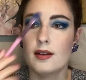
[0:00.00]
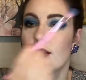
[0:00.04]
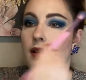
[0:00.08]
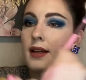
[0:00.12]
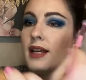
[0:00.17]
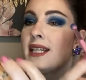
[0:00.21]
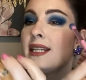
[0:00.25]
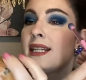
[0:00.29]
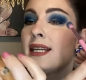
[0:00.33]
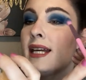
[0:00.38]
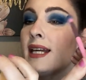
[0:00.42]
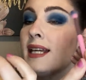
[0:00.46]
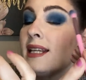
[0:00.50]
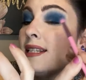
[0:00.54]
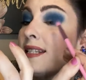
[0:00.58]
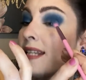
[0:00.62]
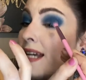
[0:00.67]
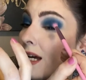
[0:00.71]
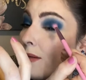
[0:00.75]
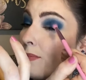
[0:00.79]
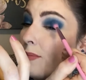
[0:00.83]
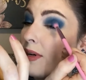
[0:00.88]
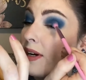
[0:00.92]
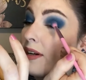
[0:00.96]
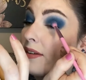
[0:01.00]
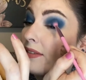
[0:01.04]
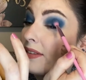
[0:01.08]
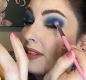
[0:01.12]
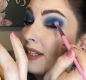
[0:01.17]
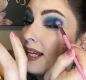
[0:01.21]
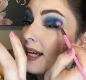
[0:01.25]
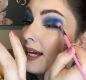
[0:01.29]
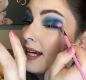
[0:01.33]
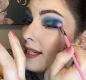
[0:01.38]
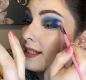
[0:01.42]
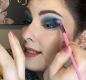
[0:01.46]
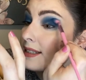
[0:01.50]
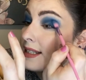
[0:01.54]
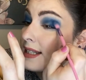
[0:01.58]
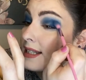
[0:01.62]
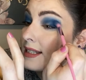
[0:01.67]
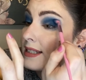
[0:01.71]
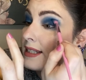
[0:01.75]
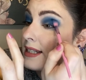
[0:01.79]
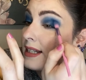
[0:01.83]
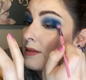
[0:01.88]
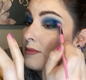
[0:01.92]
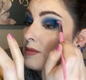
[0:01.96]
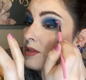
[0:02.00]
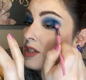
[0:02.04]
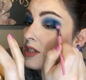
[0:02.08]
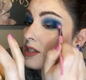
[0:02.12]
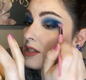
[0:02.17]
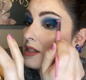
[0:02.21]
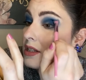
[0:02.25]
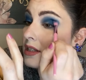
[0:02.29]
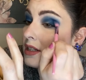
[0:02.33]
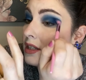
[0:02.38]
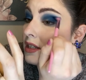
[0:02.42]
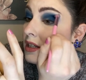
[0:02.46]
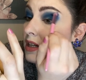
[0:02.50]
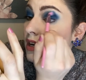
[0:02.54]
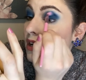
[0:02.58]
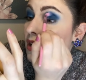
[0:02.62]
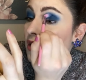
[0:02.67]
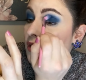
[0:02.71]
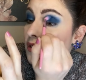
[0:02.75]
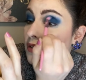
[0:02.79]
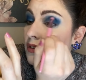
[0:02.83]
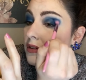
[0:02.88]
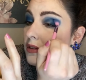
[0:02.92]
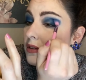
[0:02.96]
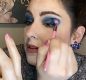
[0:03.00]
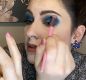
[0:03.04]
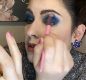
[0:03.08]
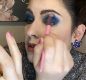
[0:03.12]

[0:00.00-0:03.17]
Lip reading: Again, top off the excess, and I'm just going to go